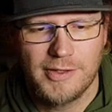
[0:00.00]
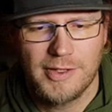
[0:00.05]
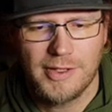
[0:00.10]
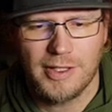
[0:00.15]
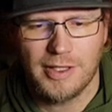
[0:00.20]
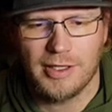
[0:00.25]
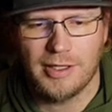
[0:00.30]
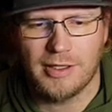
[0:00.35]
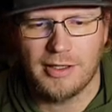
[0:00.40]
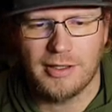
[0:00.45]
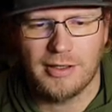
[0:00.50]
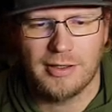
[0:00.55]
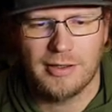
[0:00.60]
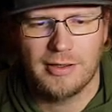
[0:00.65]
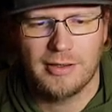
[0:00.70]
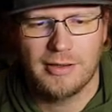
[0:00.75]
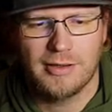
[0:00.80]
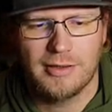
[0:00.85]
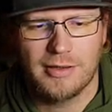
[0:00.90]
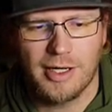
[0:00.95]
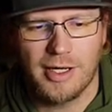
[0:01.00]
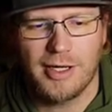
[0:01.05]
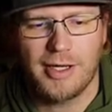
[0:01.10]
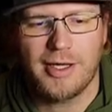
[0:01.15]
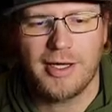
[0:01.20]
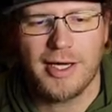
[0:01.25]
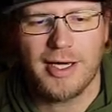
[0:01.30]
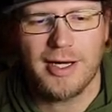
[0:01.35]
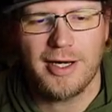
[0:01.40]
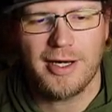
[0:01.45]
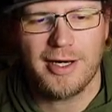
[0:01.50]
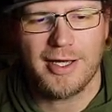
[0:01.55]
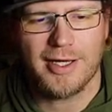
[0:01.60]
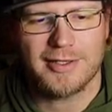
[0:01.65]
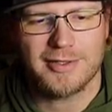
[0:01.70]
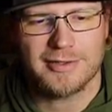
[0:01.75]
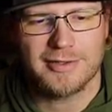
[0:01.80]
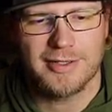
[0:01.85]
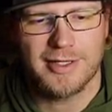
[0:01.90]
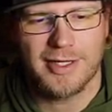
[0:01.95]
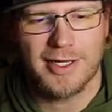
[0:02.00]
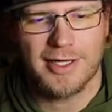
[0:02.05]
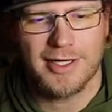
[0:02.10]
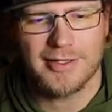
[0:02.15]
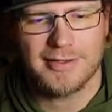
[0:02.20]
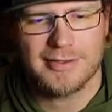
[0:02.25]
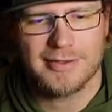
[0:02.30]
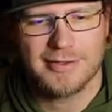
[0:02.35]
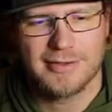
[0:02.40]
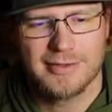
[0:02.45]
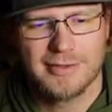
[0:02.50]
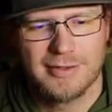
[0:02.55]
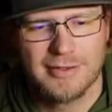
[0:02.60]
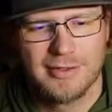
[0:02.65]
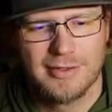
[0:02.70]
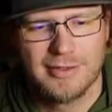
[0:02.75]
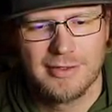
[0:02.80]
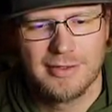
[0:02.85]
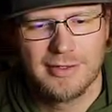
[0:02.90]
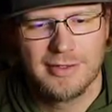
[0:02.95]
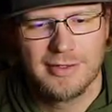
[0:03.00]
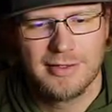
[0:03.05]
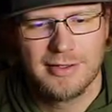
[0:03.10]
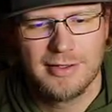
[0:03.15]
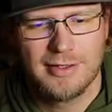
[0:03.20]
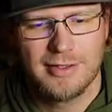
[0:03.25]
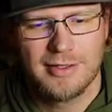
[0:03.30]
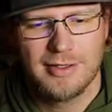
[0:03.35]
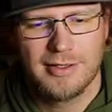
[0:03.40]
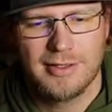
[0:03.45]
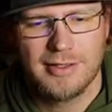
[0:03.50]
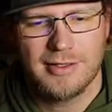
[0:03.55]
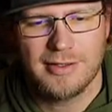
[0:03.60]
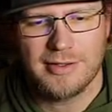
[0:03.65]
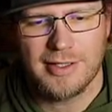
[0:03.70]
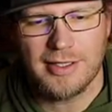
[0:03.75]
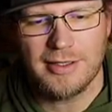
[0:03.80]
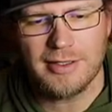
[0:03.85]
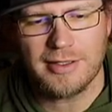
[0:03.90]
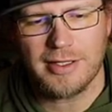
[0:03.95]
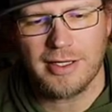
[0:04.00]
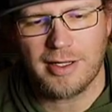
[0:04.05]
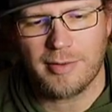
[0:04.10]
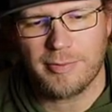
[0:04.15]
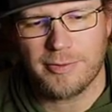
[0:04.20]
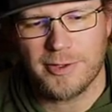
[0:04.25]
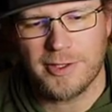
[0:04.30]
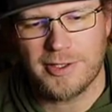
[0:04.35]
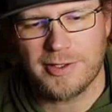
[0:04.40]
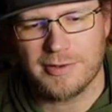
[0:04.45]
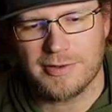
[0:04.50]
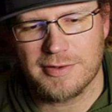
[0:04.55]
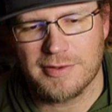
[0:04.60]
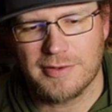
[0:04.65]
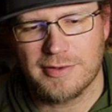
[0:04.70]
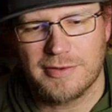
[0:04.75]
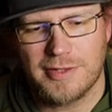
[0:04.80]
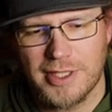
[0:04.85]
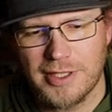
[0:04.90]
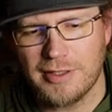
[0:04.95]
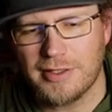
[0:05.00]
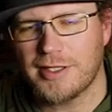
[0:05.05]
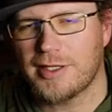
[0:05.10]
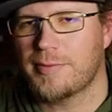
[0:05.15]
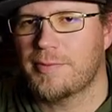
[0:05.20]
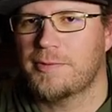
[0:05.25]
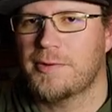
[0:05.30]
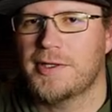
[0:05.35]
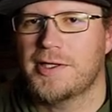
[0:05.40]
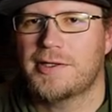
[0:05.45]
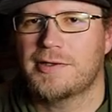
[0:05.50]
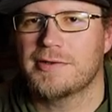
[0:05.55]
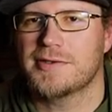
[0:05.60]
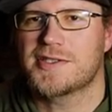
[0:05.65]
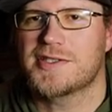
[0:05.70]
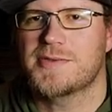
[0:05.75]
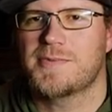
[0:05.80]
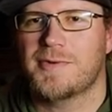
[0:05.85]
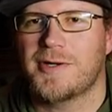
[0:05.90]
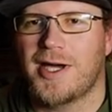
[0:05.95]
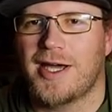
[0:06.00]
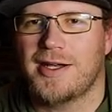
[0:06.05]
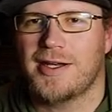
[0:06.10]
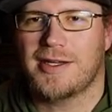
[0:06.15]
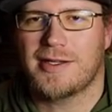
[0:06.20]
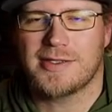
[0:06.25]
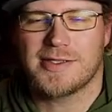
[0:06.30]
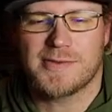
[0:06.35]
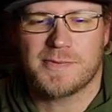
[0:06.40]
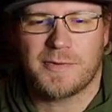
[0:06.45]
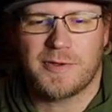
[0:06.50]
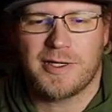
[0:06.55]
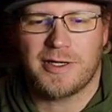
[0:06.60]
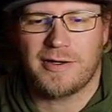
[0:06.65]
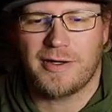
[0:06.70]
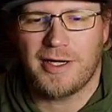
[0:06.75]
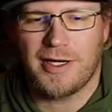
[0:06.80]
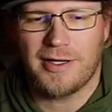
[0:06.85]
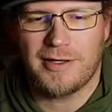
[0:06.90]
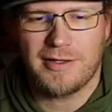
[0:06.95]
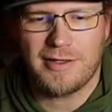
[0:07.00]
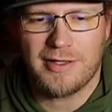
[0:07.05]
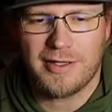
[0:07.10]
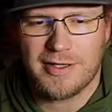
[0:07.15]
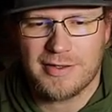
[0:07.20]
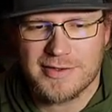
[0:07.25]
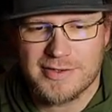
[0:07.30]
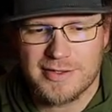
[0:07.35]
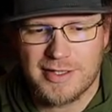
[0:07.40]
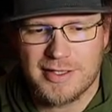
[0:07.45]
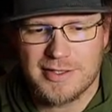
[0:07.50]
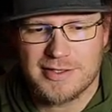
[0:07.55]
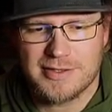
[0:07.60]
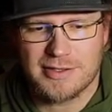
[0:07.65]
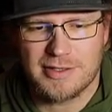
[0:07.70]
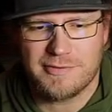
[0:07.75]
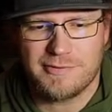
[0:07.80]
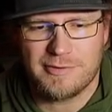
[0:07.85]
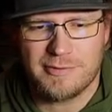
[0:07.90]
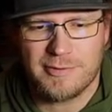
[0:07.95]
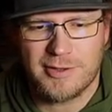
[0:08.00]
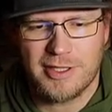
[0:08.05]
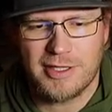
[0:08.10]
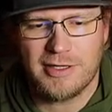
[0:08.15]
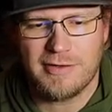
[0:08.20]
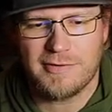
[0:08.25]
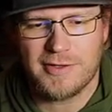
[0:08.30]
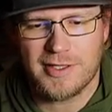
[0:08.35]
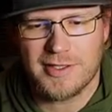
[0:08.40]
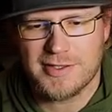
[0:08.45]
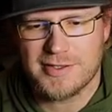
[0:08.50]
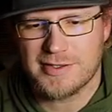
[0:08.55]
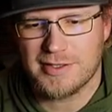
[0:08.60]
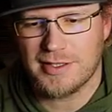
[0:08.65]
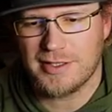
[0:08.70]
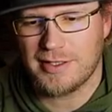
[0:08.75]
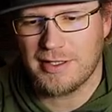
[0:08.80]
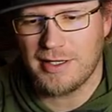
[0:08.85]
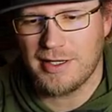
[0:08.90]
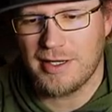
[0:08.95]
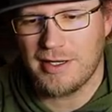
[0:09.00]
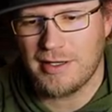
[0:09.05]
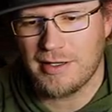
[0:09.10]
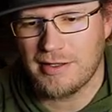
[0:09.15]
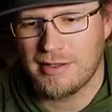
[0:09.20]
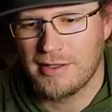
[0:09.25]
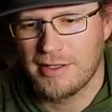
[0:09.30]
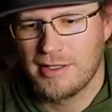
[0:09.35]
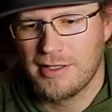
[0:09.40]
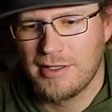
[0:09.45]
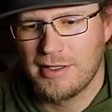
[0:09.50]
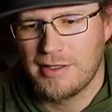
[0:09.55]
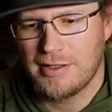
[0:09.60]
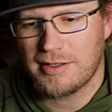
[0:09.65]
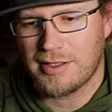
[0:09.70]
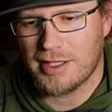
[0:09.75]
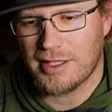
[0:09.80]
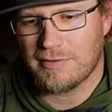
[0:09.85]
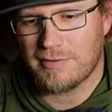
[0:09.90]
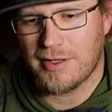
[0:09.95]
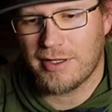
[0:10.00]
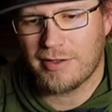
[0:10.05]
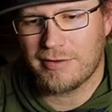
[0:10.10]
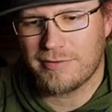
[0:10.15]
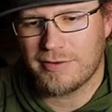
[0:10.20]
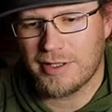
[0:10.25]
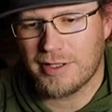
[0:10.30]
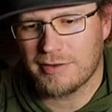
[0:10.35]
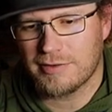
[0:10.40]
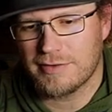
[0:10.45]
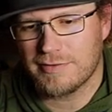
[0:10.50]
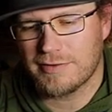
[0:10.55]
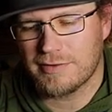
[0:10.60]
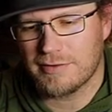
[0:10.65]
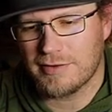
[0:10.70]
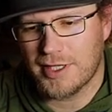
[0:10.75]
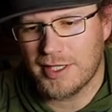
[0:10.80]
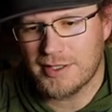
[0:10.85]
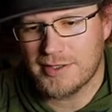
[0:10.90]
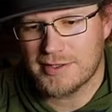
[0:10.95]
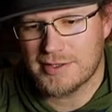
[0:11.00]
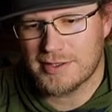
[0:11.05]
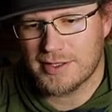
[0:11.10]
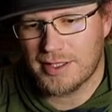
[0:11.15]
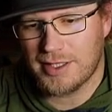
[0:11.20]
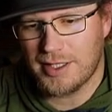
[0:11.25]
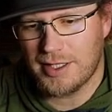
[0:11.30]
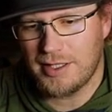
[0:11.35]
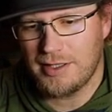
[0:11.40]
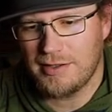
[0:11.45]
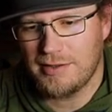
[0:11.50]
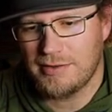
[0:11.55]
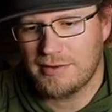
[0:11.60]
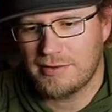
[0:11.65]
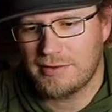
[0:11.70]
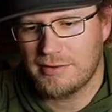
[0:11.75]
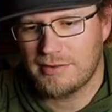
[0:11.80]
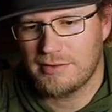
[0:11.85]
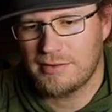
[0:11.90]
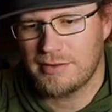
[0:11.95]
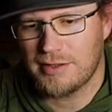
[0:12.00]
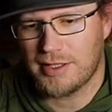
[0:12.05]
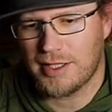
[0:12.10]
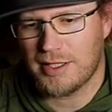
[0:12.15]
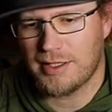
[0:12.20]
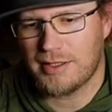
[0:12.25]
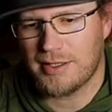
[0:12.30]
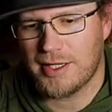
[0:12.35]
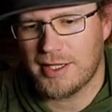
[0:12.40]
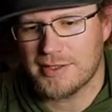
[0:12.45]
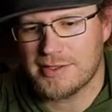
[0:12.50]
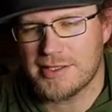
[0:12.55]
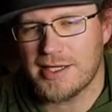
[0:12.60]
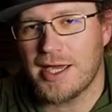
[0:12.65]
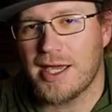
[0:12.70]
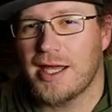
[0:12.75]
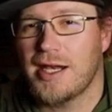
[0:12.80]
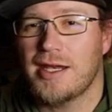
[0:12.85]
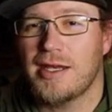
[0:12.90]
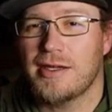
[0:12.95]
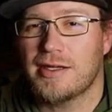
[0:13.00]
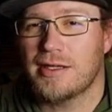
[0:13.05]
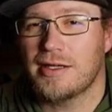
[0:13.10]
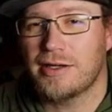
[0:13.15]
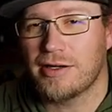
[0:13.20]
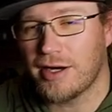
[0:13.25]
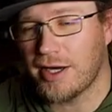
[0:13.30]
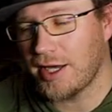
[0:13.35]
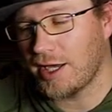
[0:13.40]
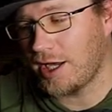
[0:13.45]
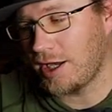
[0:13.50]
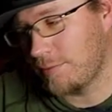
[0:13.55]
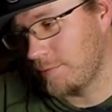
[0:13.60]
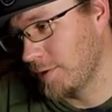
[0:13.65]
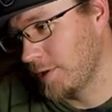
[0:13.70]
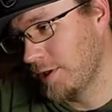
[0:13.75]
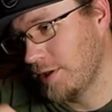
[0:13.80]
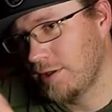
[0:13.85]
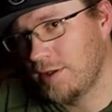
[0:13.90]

Aw. Oh, you got it actually. Nice. That looked like a pretty cool spot you could just play around in. You got this nice surfing wave that he stuck in and kind of right over there river right side. You got a nice eddy you can grab.